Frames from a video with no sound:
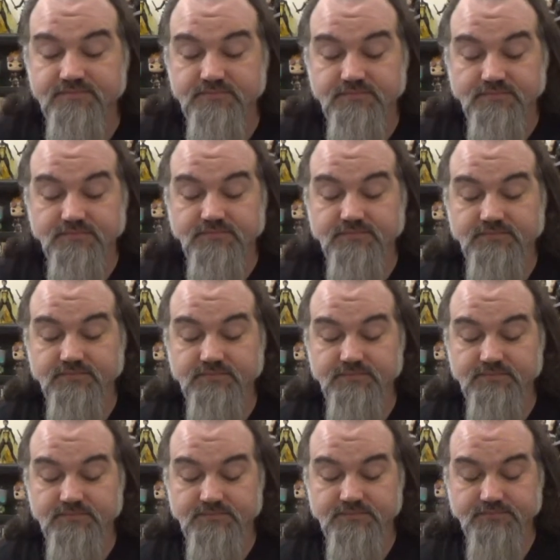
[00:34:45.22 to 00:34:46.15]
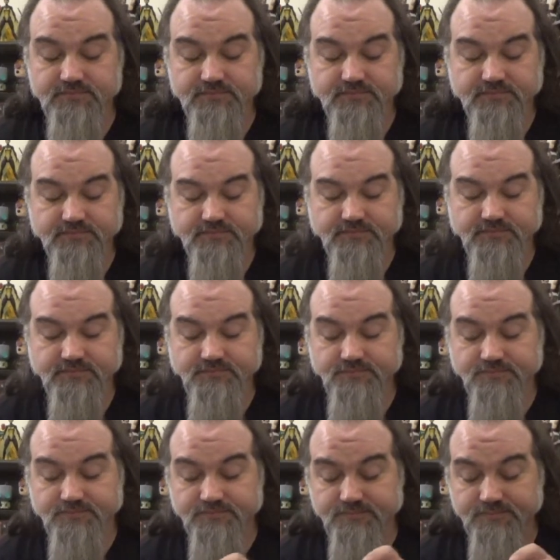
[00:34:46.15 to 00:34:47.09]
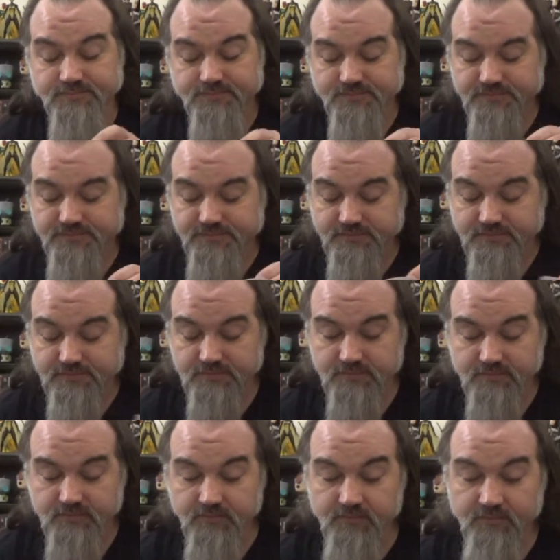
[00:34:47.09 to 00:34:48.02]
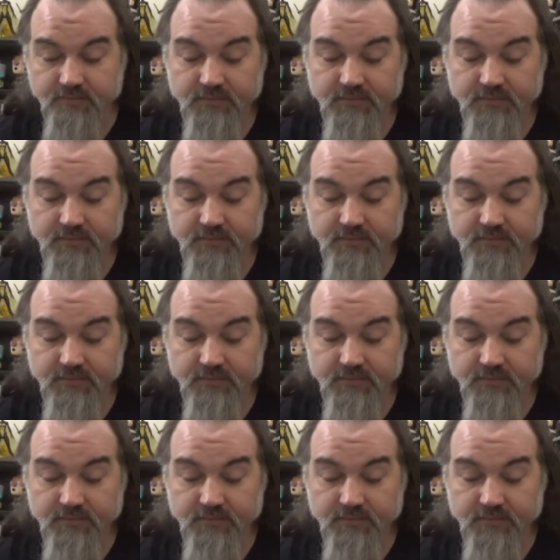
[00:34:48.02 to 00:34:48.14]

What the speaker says: No one is speaking in this clip.